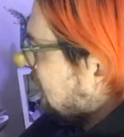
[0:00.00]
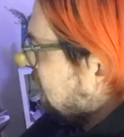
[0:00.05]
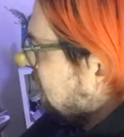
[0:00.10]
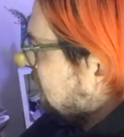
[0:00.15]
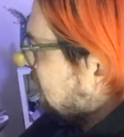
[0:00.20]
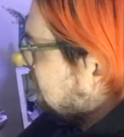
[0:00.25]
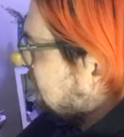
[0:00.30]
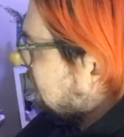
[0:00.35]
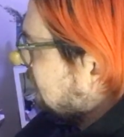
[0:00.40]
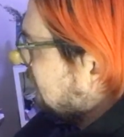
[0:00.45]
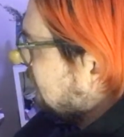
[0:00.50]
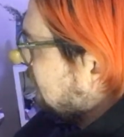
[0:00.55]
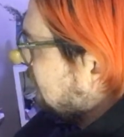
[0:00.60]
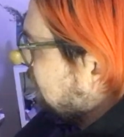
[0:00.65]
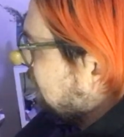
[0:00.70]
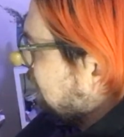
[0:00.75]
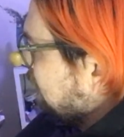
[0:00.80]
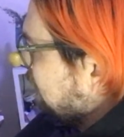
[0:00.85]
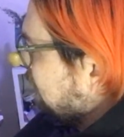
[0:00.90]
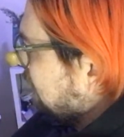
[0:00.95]
this line
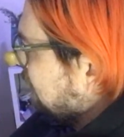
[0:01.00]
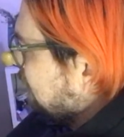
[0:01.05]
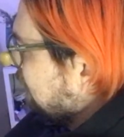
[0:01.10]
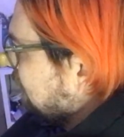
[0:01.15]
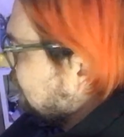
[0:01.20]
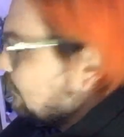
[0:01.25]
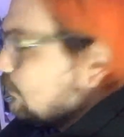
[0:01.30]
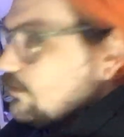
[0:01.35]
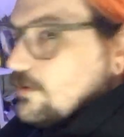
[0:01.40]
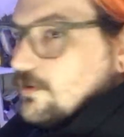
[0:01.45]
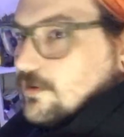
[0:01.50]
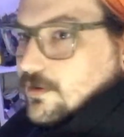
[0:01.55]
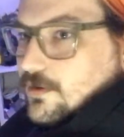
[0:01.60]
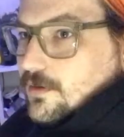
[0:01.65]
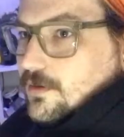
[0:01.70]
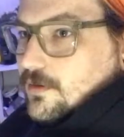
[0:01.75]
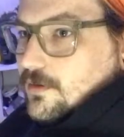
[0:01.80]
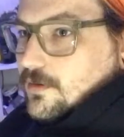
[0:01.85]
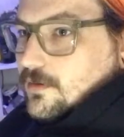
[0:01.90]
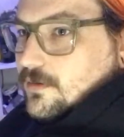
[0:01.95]
in particular,
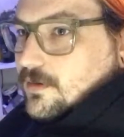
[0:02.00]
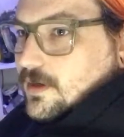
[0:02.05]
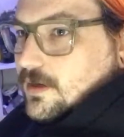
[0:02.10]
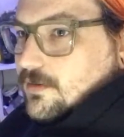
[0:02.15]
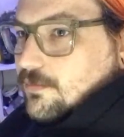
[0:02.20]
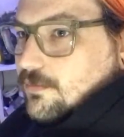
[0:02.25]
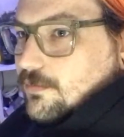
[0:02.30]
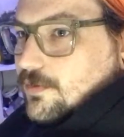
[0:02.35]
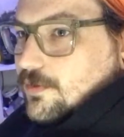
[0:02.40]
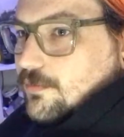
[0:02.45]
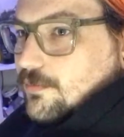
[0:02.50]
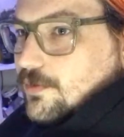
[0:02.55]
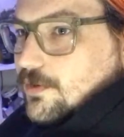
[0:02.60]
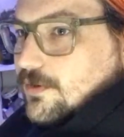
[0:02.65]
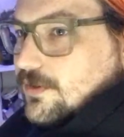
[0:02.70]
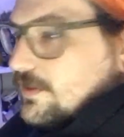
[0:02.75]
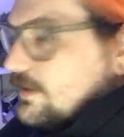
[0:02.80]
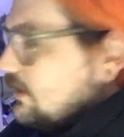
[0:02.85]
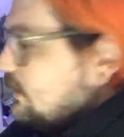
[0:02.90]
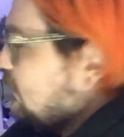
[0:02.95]
like the
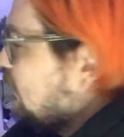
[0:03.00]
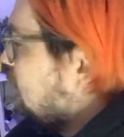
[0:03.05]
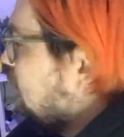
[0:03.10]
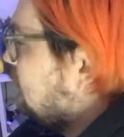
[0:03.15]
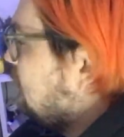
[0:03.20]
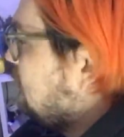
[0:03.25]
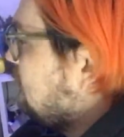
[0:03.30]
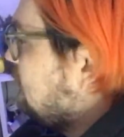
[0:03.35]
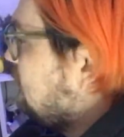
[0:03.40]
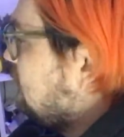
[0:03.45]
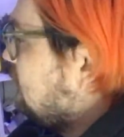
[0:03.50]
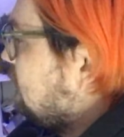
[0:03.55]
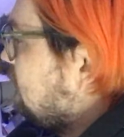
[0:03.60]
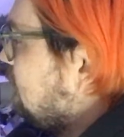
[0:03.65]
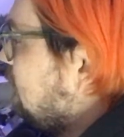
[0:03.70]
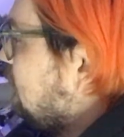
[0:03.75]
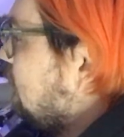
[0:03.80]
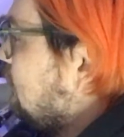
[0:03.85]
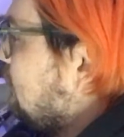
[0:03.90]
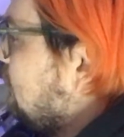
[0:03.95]
real thin lines,
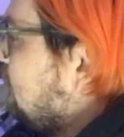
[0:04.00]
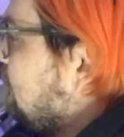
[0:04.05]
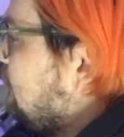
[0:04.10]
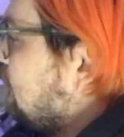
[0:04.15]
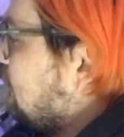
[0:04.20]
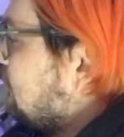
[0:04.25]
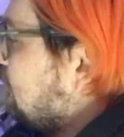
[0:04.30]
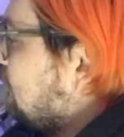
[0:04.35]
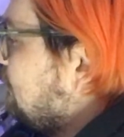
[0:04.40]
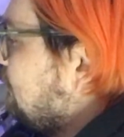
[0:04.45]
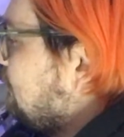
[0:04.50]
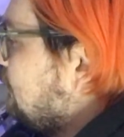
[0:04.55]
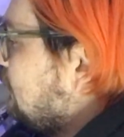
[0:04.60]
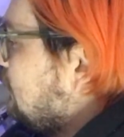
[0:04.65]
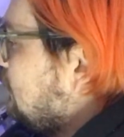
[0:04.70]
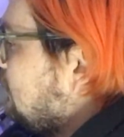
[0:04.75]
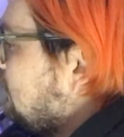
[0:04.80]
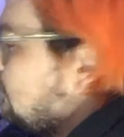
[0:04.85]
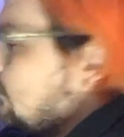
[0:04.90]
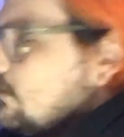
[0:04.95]
you're gonna lose them
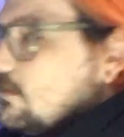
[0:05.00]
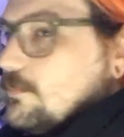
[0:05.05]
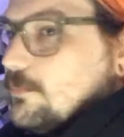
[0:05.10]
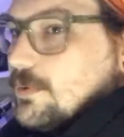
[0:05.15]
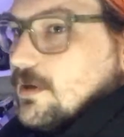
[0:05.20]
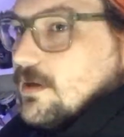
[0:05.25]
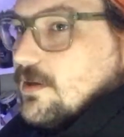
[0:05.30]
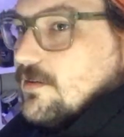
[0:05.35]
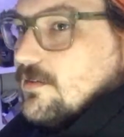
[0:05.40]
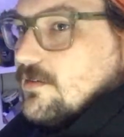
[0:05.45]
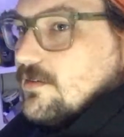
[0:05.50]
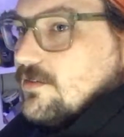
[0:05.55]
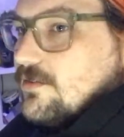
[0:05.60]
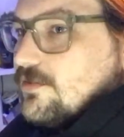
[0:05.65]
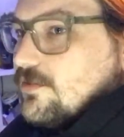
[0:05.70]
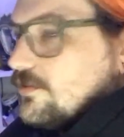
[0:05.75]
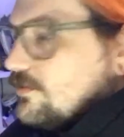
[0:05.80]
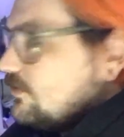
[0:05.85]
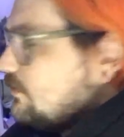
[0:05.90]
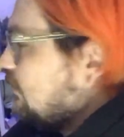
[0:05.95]
because it's
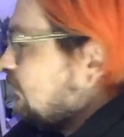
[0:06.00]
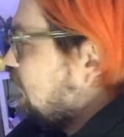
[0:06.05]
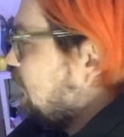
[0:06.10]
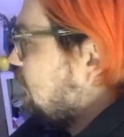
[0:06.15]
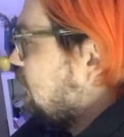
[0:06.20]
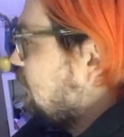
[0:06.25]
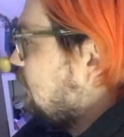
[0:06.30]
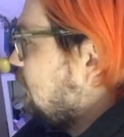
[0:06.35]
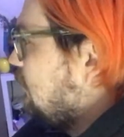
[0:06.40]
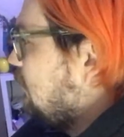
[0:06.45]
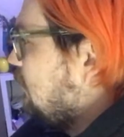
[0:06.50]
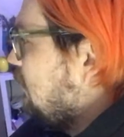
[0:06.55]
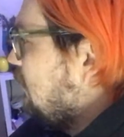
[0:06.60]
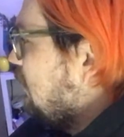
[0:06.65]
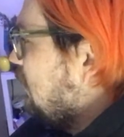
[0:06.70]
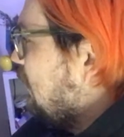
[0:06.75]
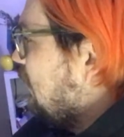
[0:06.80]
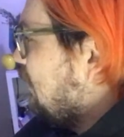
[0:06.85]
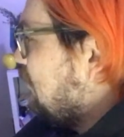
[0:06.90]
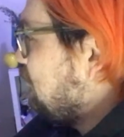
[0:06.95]
just gonna,
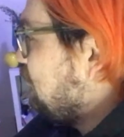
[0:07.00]
and